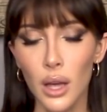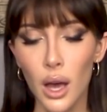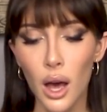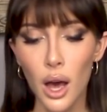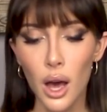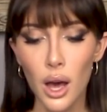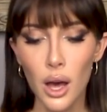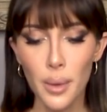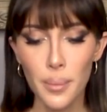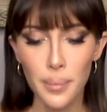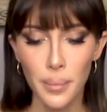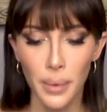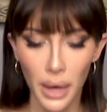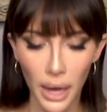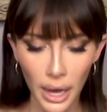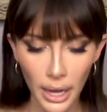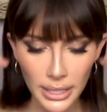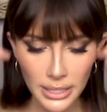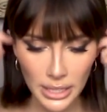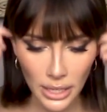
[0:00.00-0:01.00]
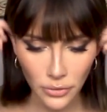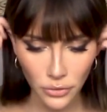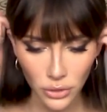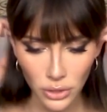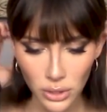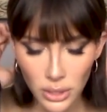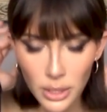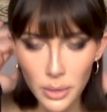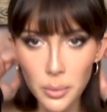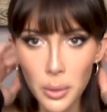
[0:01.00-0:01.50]
Um, I
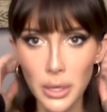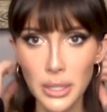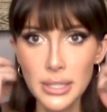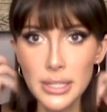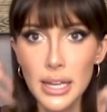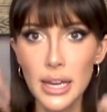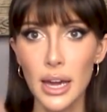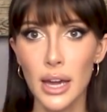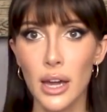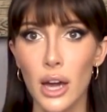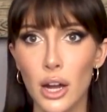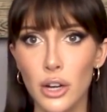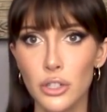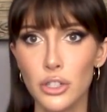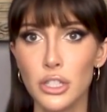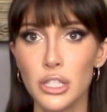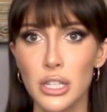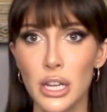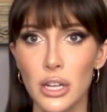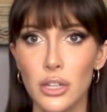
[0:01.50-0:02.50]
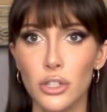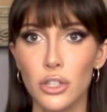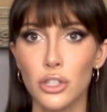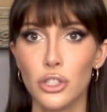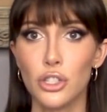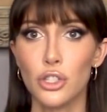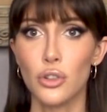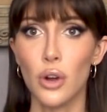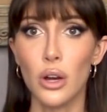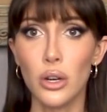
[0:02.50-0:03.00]
definitely want to say I understand your
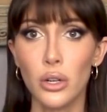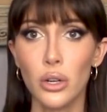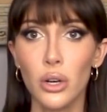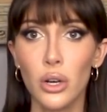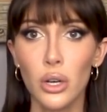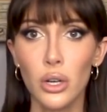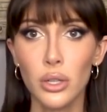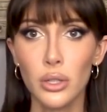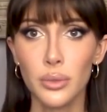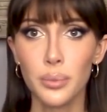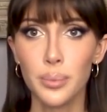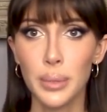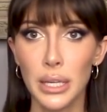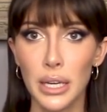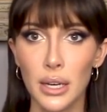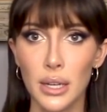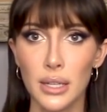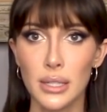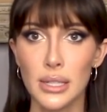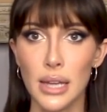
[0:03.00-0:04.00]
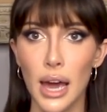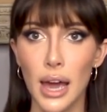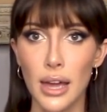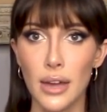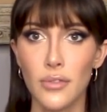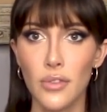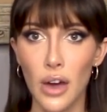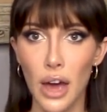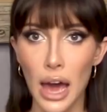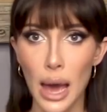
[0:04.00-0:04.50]
struggle because I
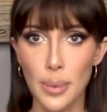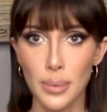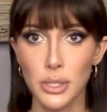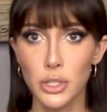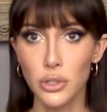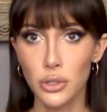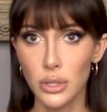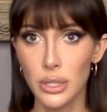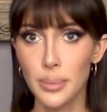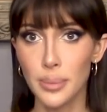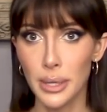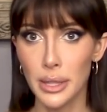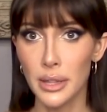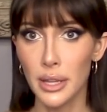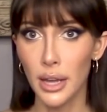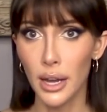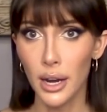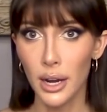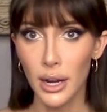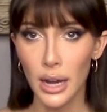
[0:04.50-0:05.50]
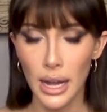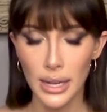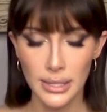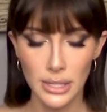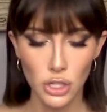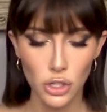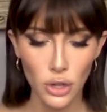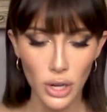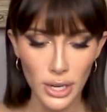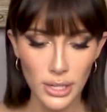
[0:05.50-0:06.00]
have absolutely been there as a
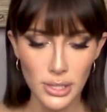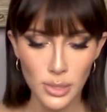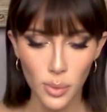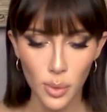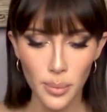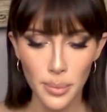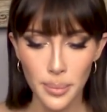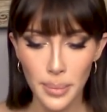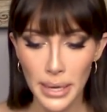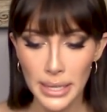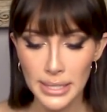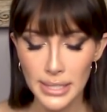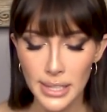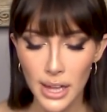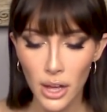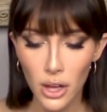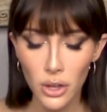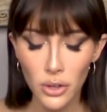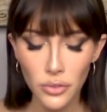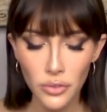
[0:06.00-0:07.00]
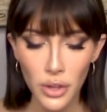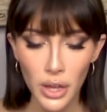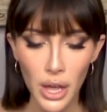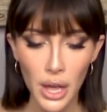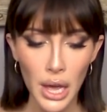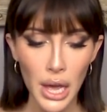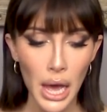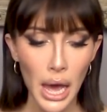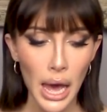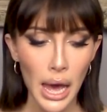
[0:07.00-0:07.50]
trans woman myself.
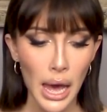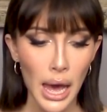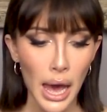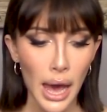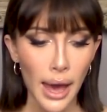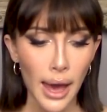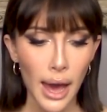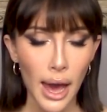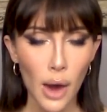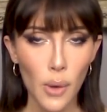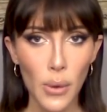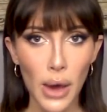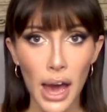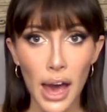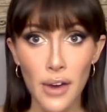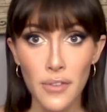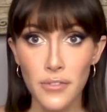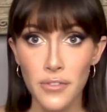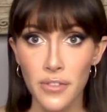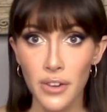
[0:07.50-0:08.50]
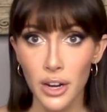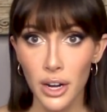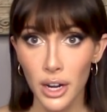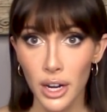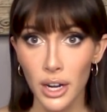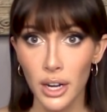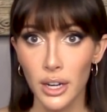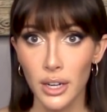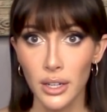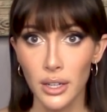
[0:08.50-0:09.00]

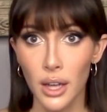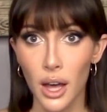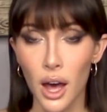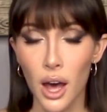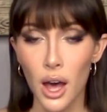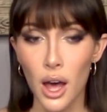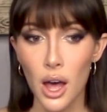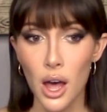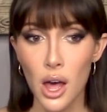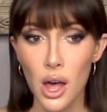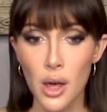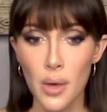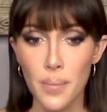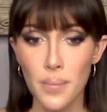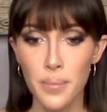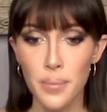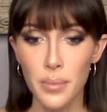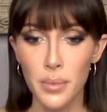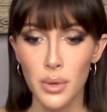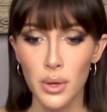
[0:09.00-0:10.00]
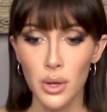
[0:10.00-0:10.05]
However, um,